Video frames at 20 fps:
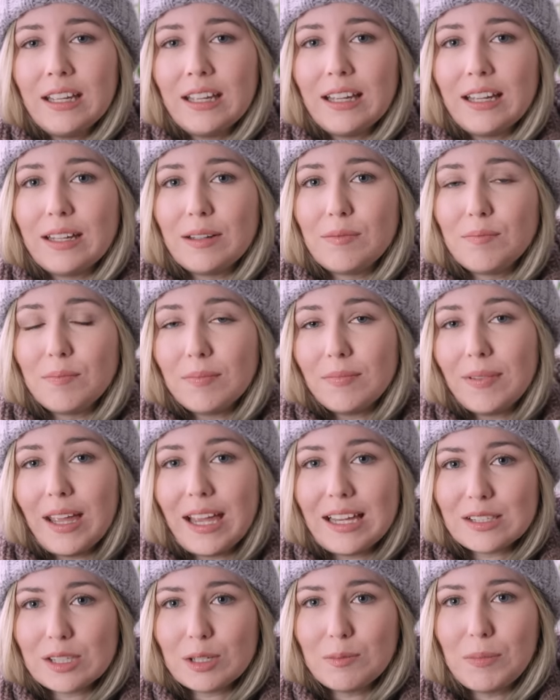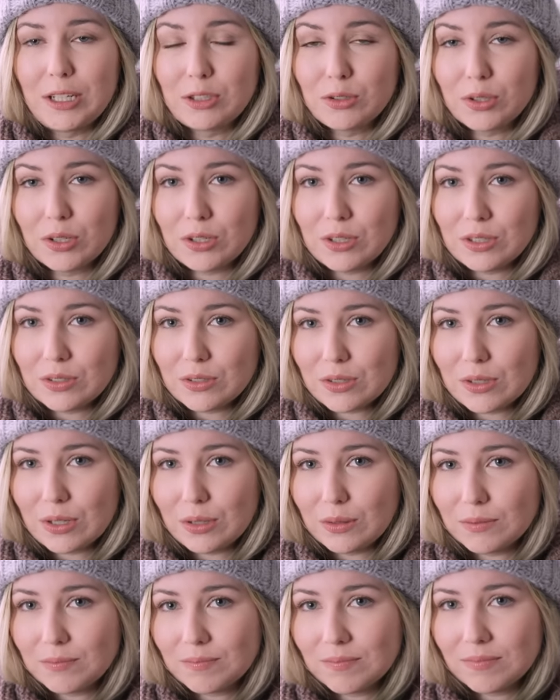um, asymmetrical,
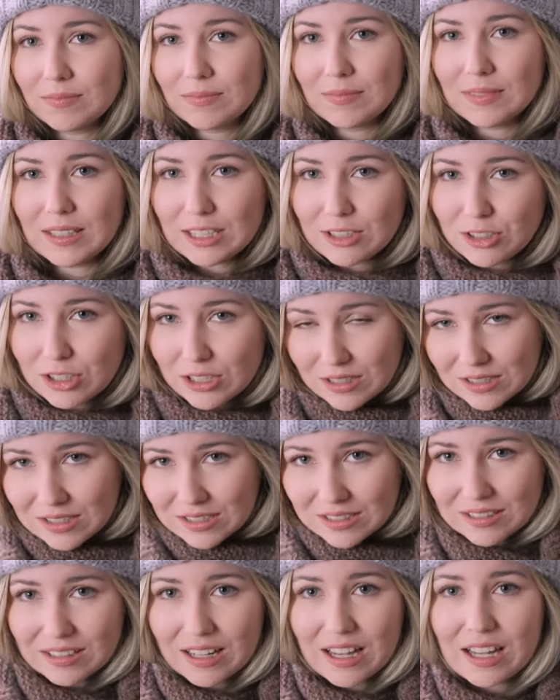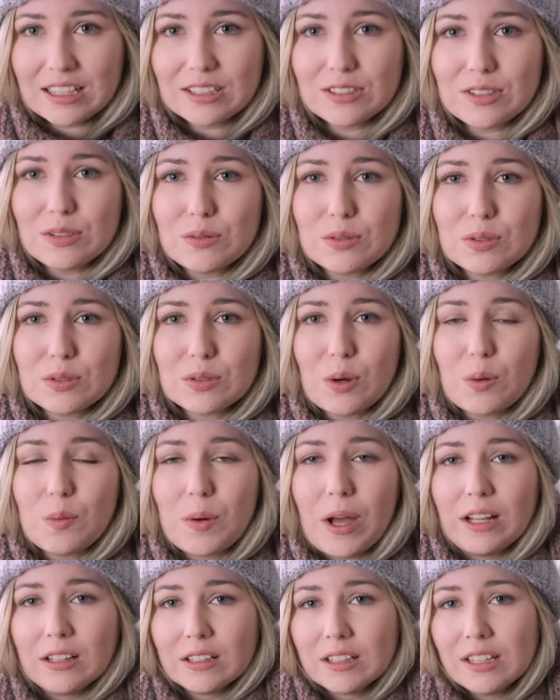so it just hugs you so
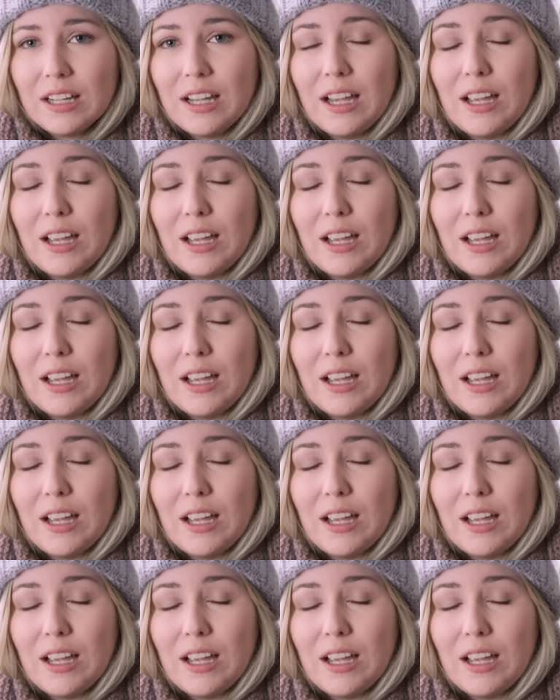well,